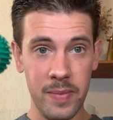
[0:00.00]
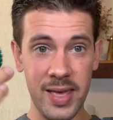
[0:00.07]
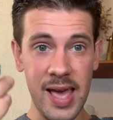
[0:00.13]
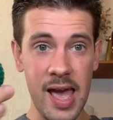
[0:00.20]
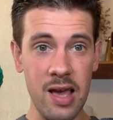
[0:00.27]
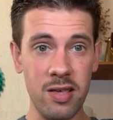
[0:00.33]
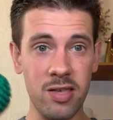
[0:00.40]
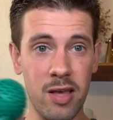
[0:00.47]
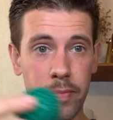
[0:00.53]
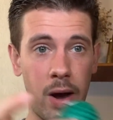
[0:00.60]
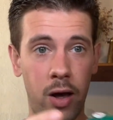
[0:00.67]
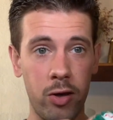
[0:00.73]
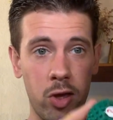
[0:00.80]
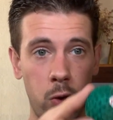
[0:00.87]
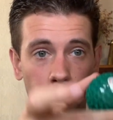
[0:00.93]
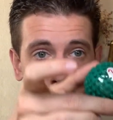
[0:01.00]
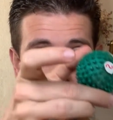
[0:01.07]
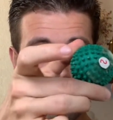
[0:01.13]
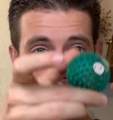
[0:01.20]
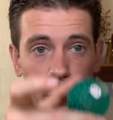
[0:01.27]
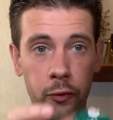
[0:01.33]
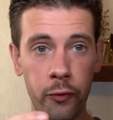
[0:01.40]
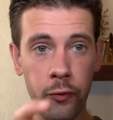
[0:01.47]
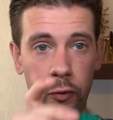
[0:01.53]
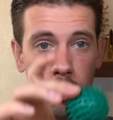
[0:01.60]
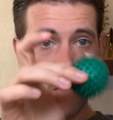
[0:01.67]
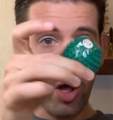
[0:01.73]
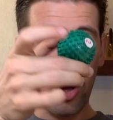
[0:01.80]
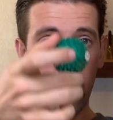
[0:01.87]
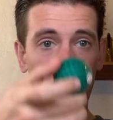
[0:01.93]
casein molecules
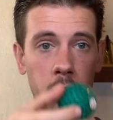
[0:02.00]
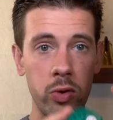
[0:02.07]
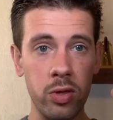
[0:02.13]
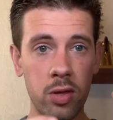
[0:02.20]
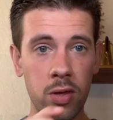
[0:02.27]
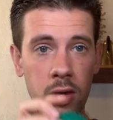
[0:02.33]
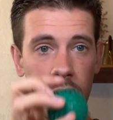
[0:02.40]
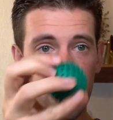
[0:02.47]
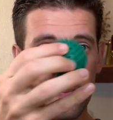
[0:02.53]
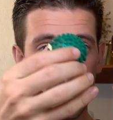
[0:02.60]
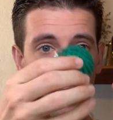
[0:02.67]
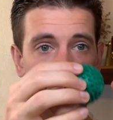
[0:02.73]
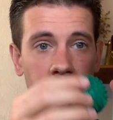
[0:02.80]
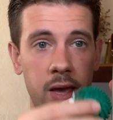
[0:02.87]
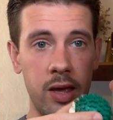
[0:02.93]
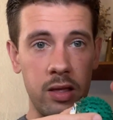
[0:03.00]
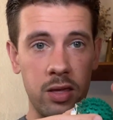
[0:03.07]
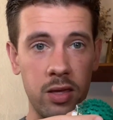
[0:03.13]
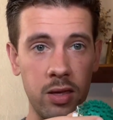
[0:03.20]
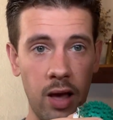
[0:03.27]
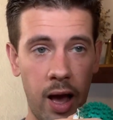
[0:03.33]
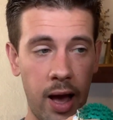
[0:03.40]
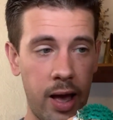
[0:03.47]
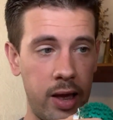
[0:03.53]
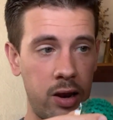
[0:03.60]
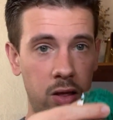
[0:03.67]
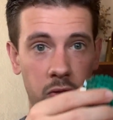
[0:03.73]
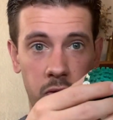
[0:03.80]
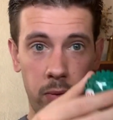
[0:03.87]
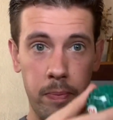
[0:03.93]
float inside
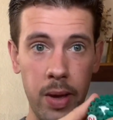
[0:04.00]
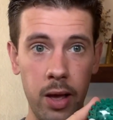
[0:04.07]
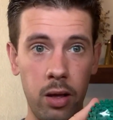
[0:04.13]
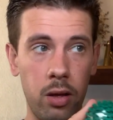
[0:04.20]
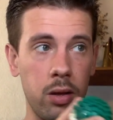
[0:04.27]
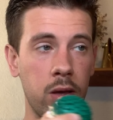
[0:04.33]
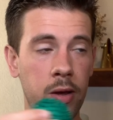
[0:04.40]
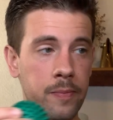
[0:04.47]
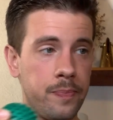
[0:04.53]
the milk,